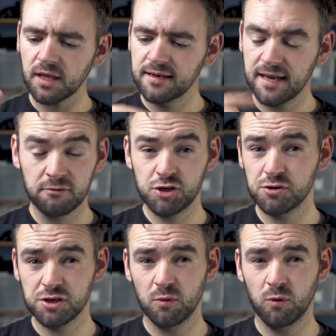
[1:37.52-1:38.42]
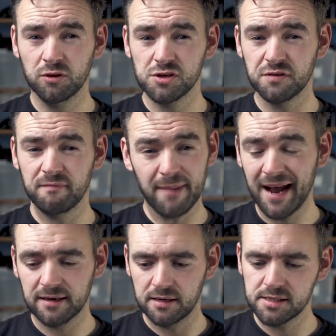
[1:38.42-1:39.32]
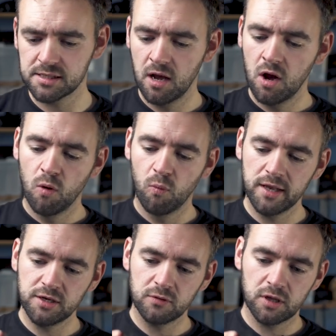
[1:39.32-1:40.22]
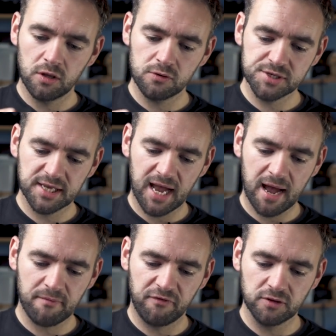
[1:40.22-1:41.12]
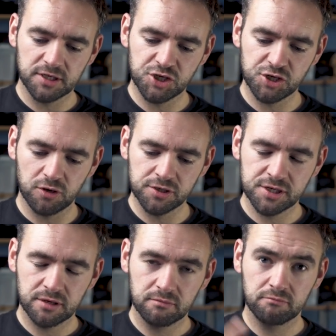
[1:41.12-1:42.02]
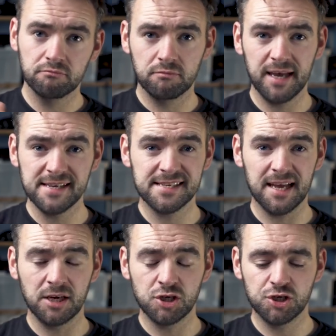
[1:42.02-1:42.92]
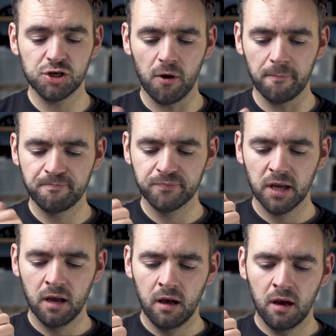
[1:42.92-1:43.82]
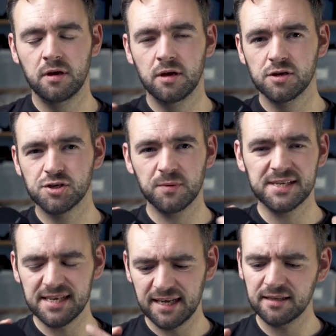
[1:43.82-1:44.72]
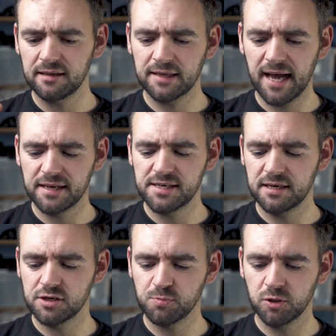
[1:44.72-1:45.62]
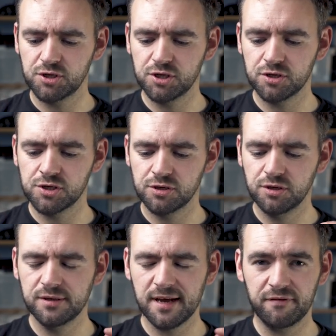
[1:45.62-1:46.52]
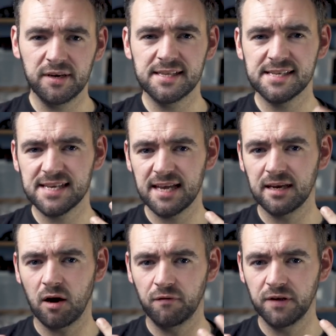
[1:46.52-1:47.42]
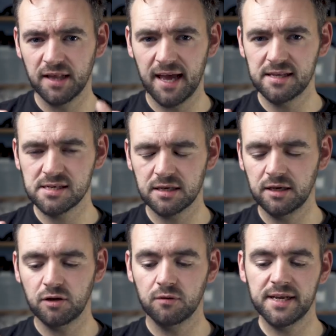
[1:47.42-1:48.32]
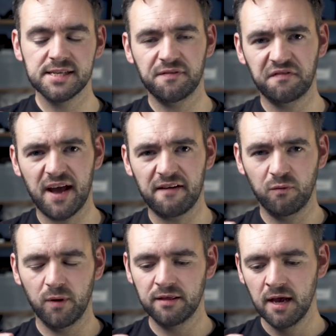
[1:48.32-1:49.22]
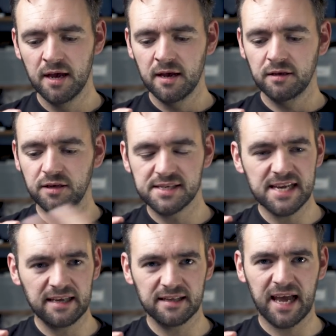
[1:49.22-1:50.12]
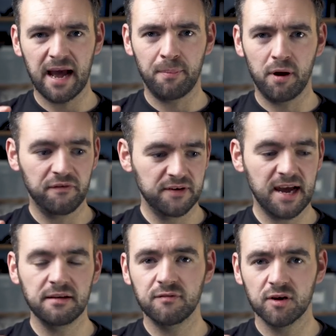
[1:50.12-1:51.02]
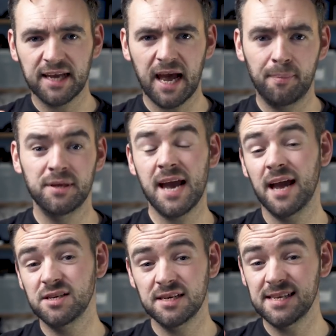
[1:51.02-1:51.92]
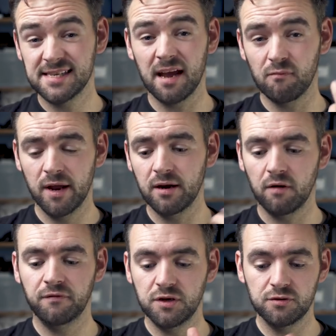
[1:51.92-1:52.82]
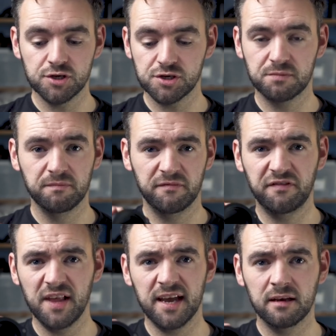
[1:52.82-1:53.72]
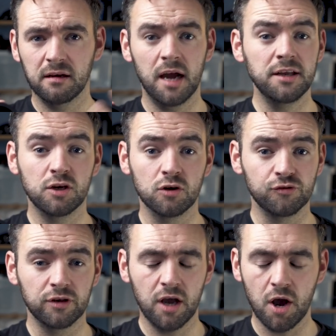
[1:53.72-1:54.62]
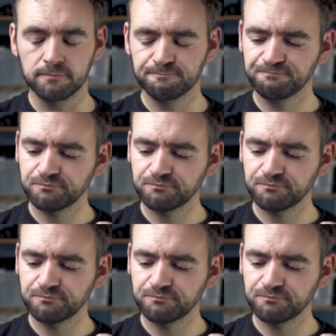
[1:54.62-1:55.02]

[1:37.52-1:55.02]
Now, due to the wonders of magnets, when you close the cap fully shut, it stays shut. So it's a neat little gadget in as much as you never need to take it off your lens, and you don't need to faff with, you take the cap off and now you've got a cap in your hand you need to get rid of. You just flick and you're good to go.